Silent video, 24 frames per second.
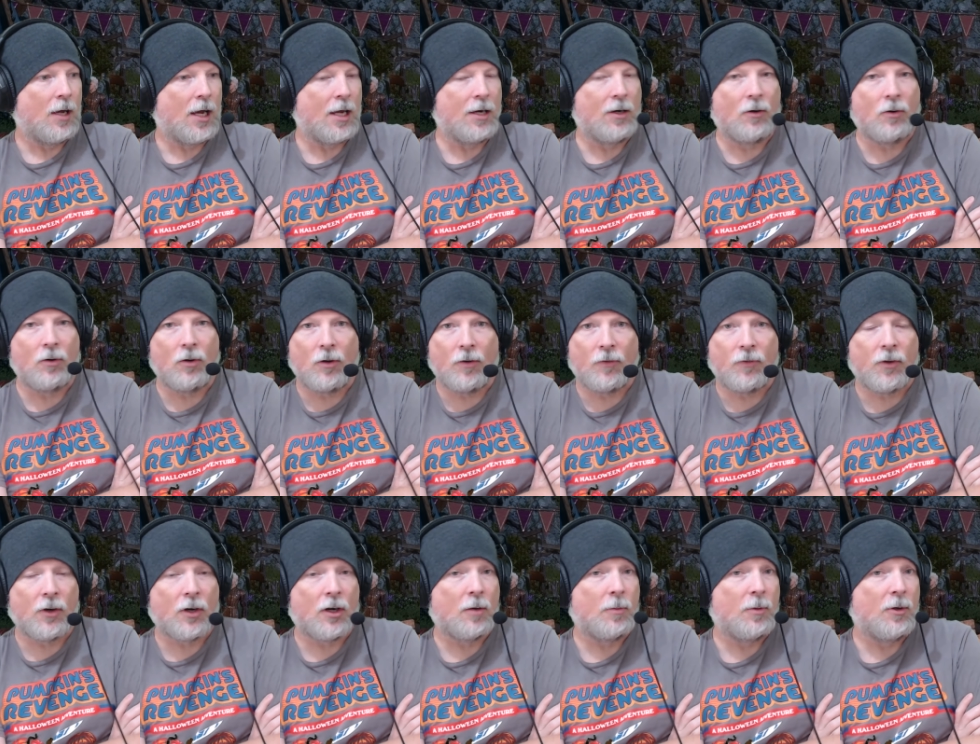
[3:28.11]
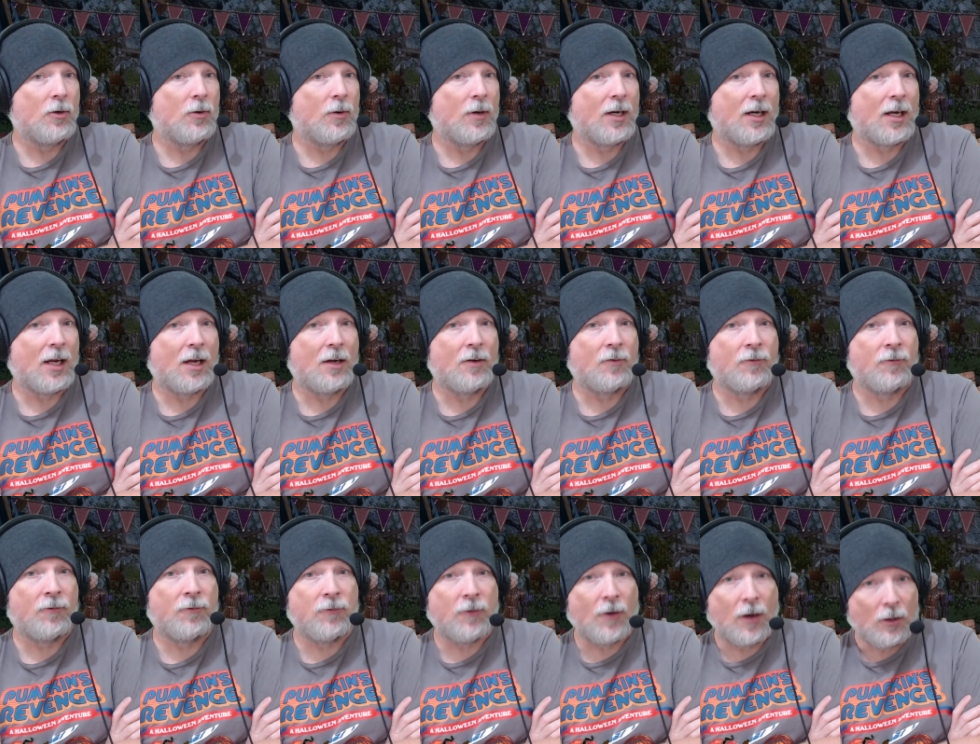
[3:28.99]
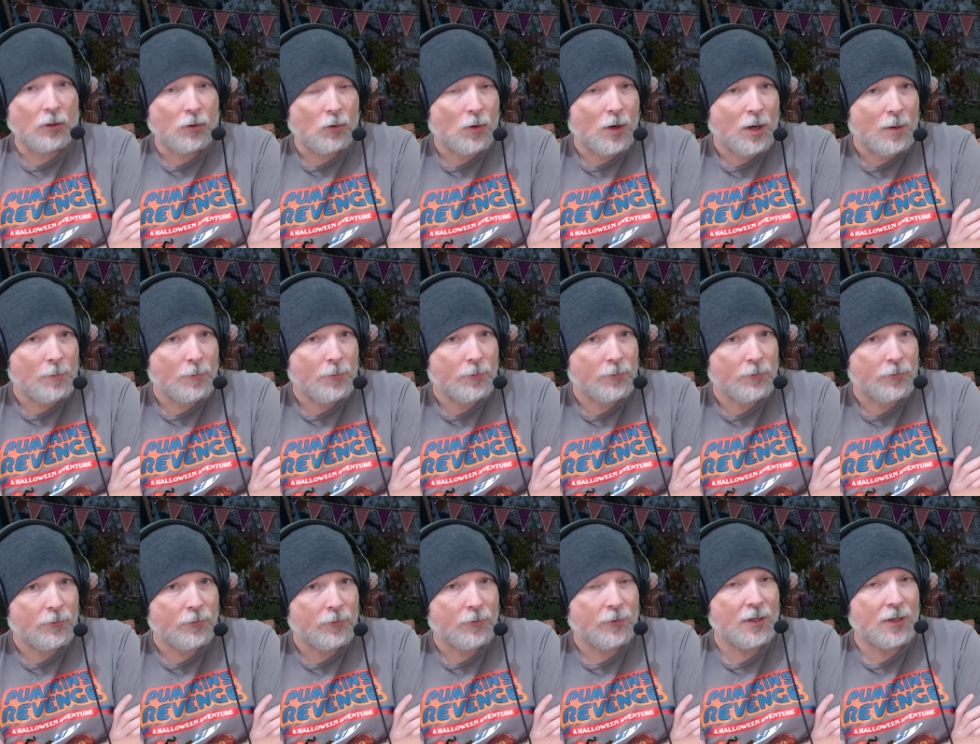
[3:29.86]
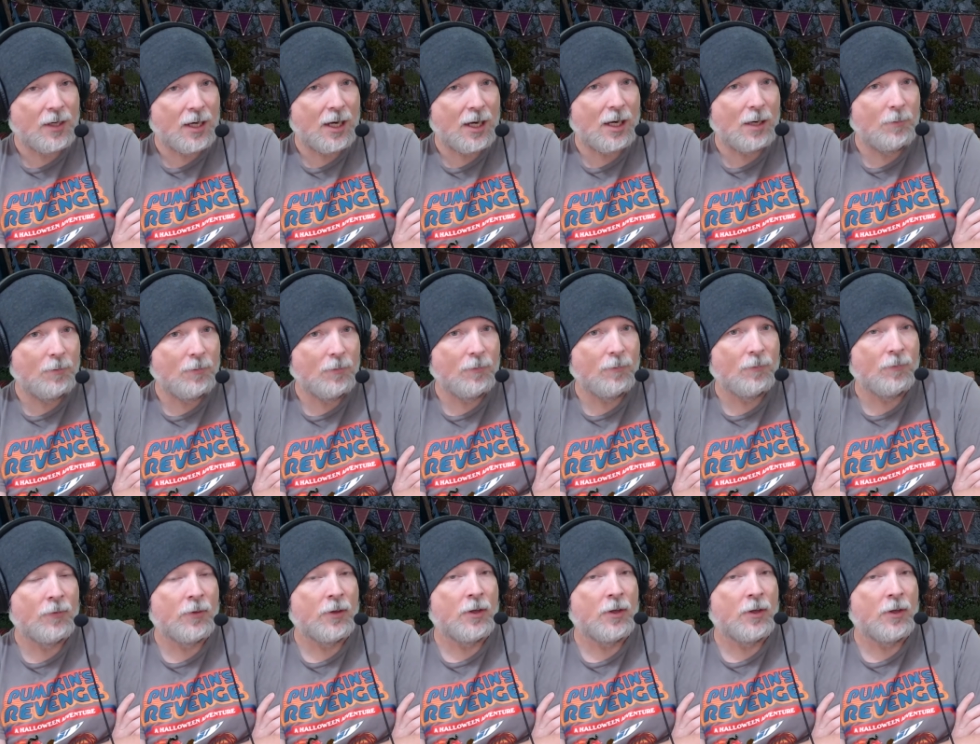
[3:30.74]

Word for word: I don't know if they're going to be doing a follow-up to the game,